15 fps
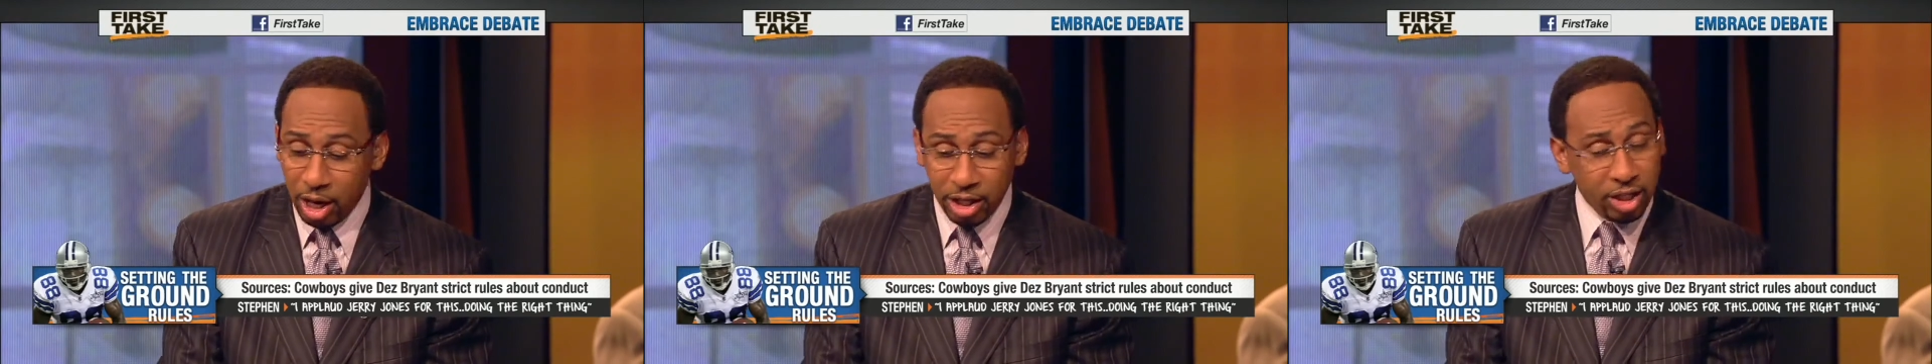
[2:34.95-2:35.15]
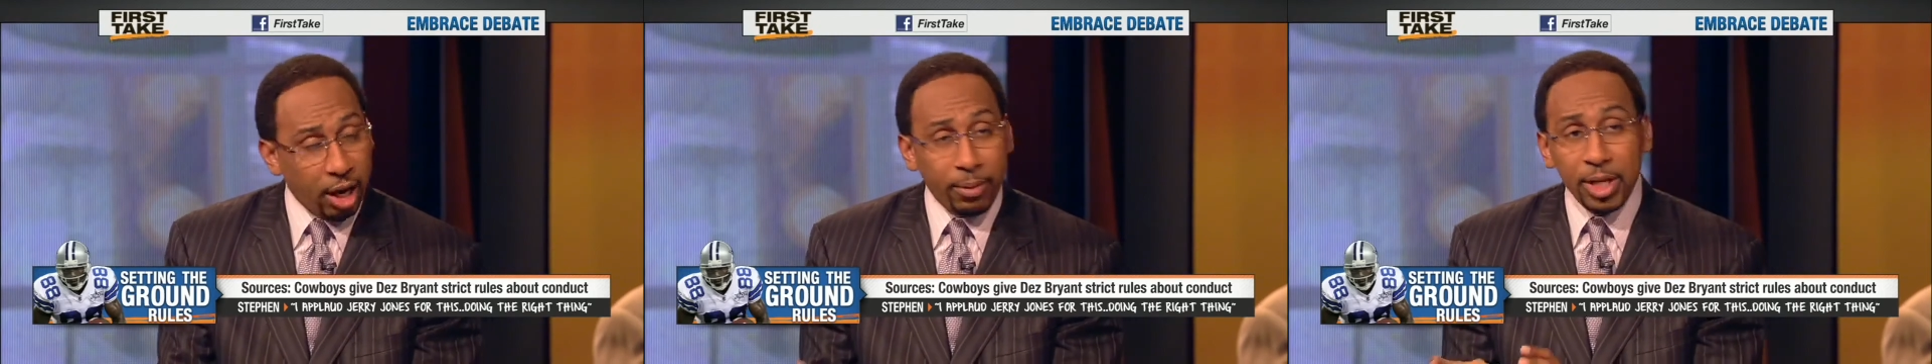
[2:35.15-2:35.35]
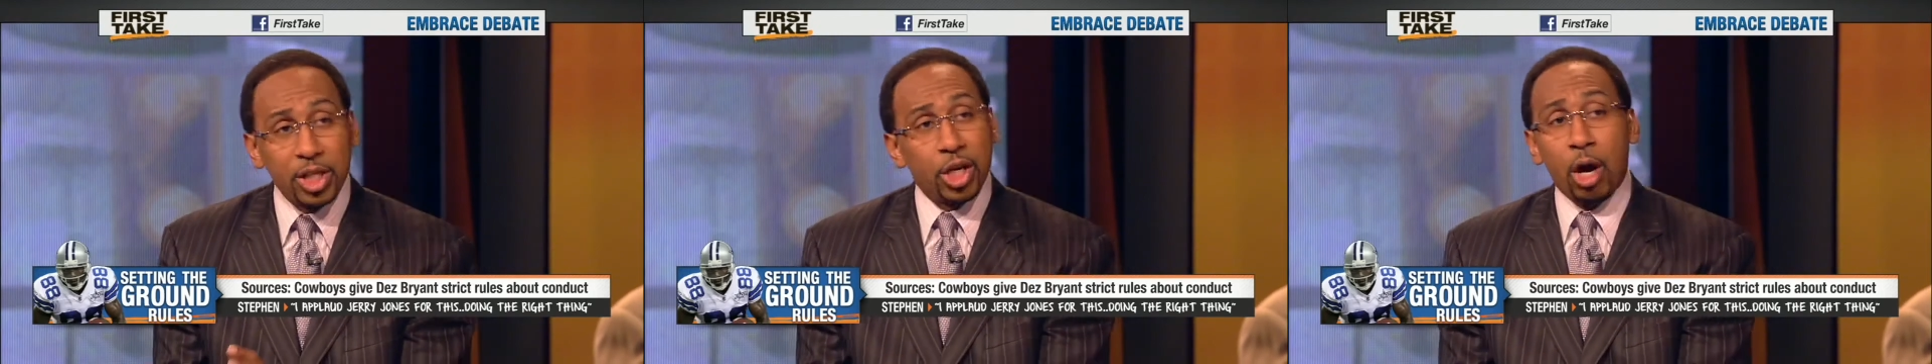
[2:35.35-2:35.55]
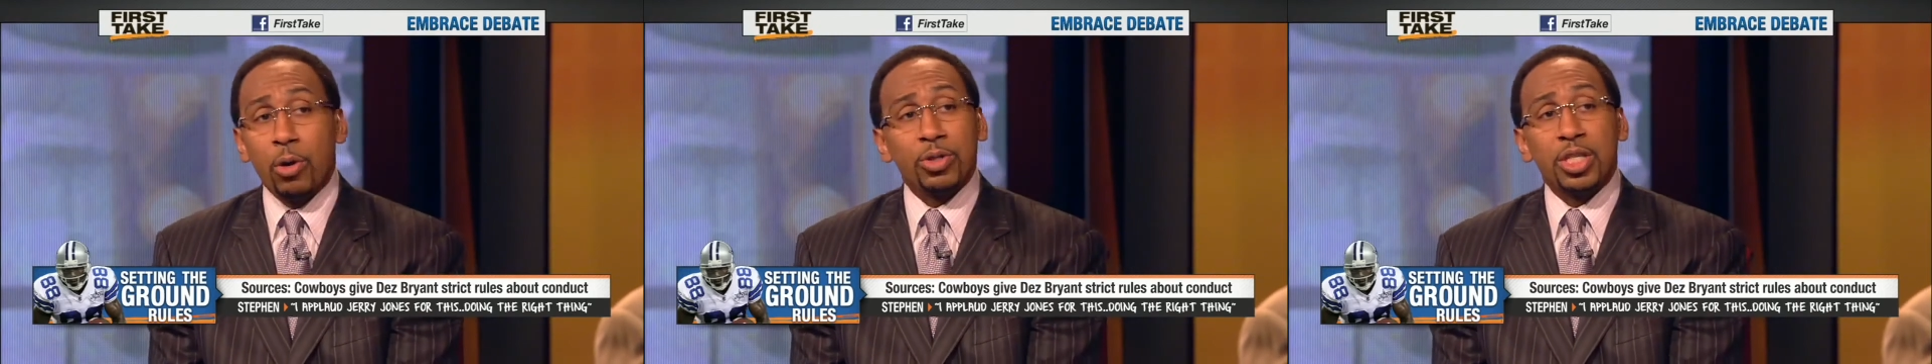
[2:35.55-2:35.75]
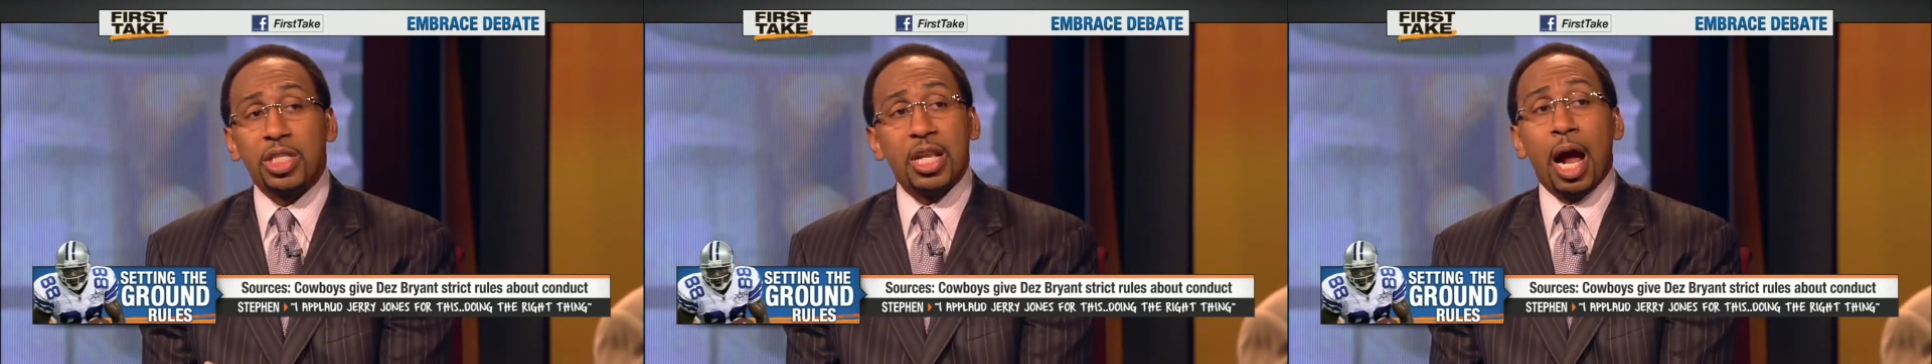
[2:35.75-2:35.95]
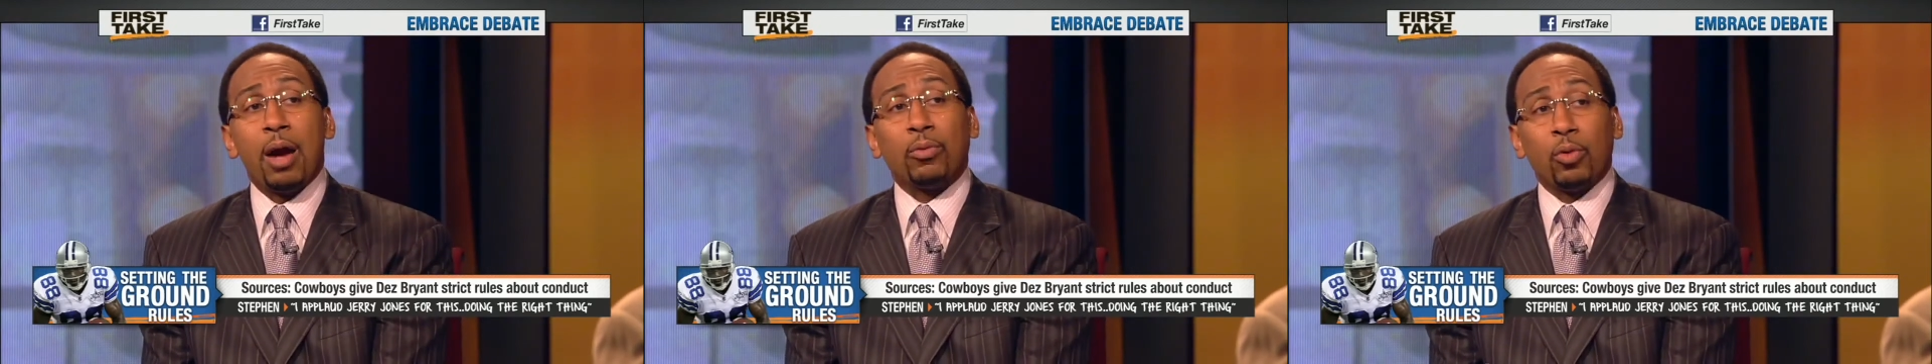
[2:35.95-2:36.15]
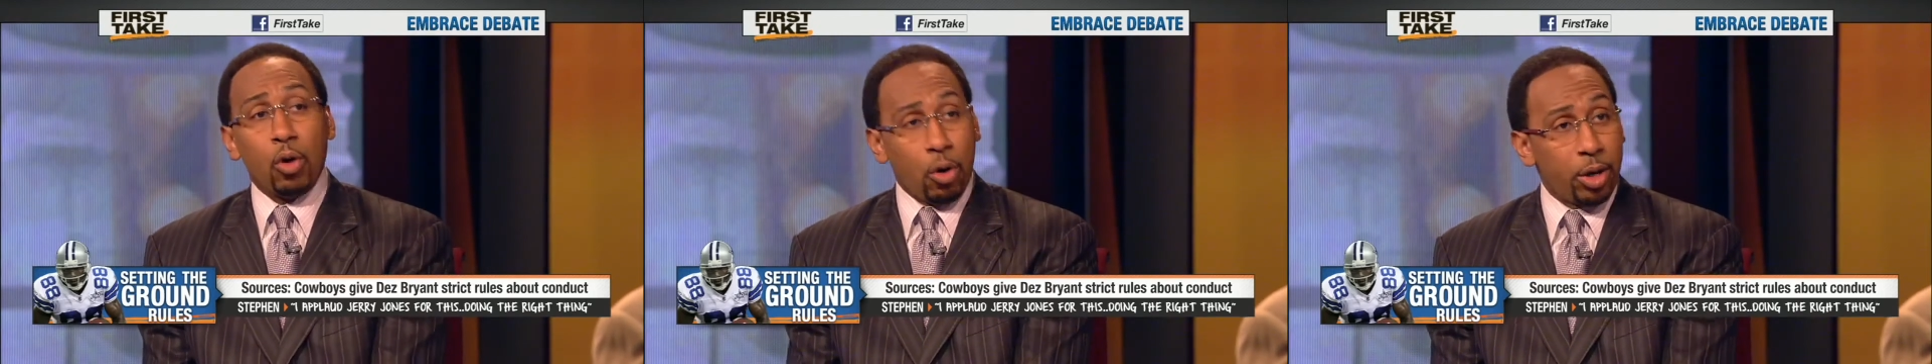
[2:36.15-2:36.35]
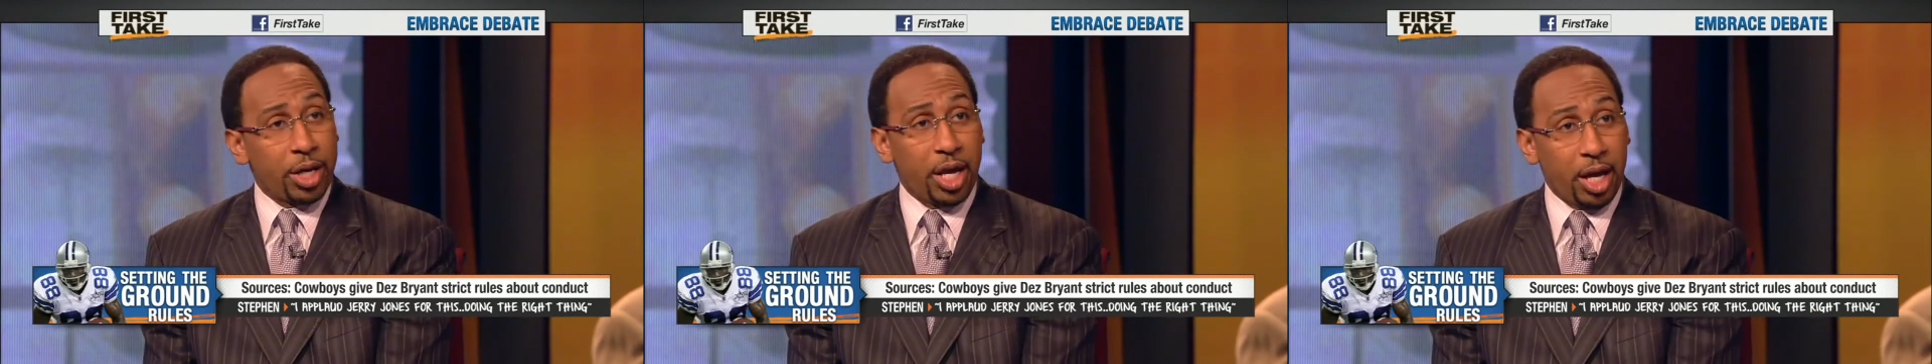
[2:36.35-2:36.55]
Jerry Jones is not
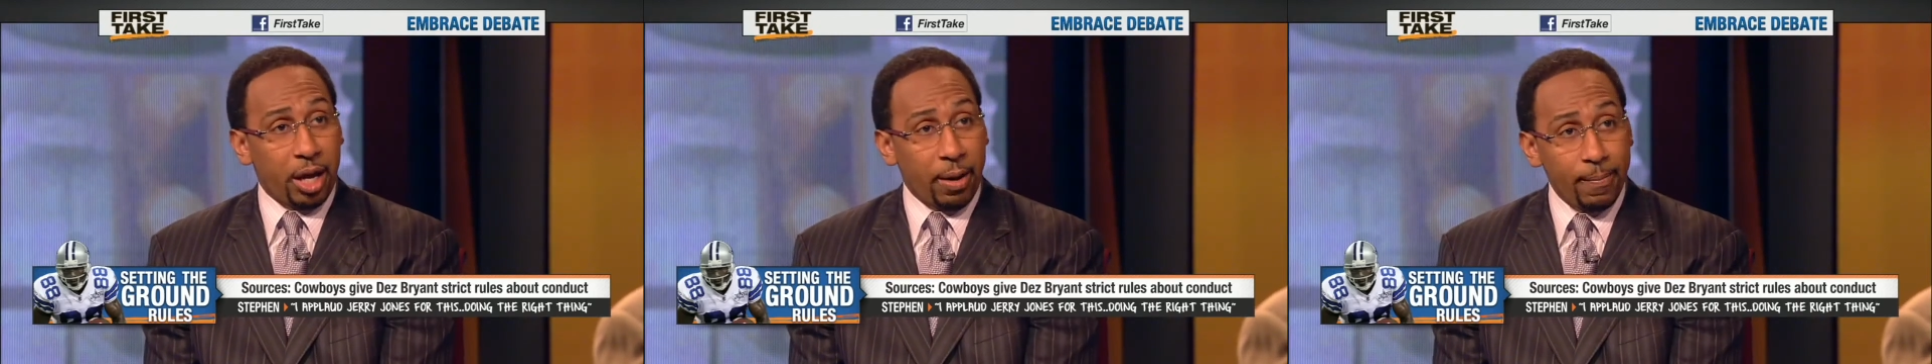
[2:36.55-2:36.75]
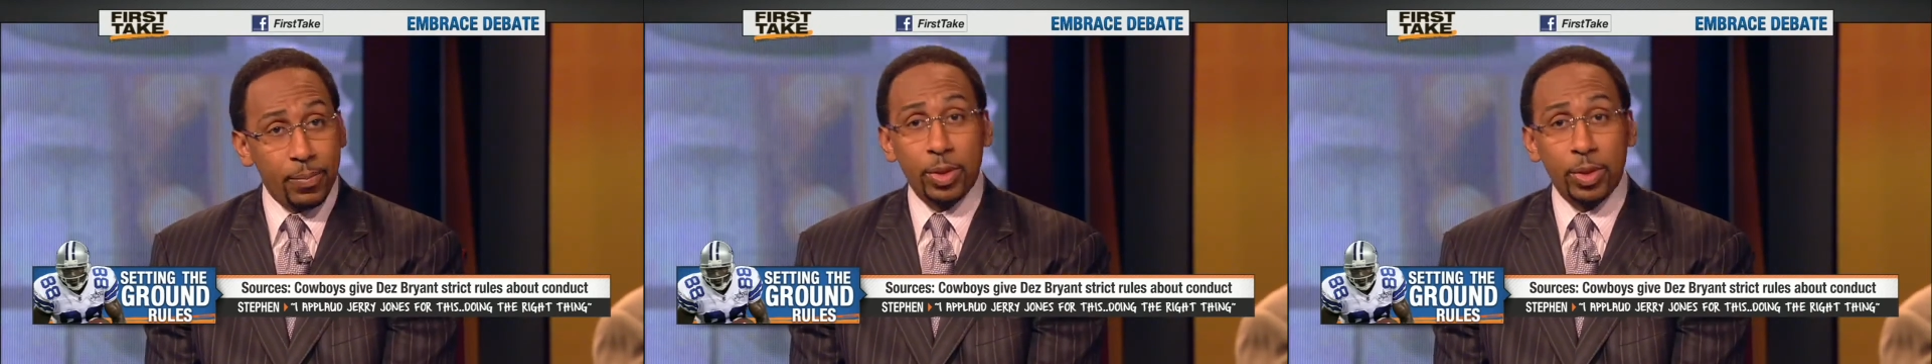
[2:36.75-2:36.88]
wrong here.